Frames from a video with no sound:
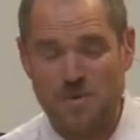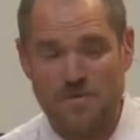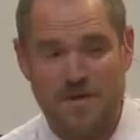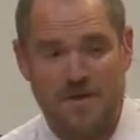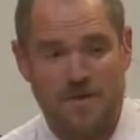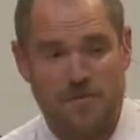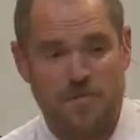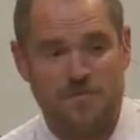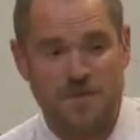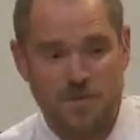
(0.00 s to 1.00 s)
If, I, if we're
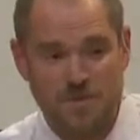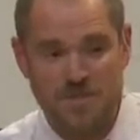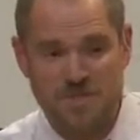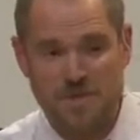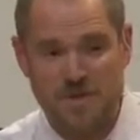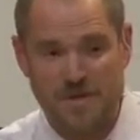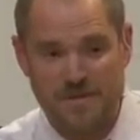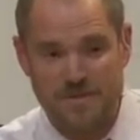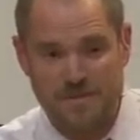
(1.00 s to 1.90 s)
filled with the Spirit,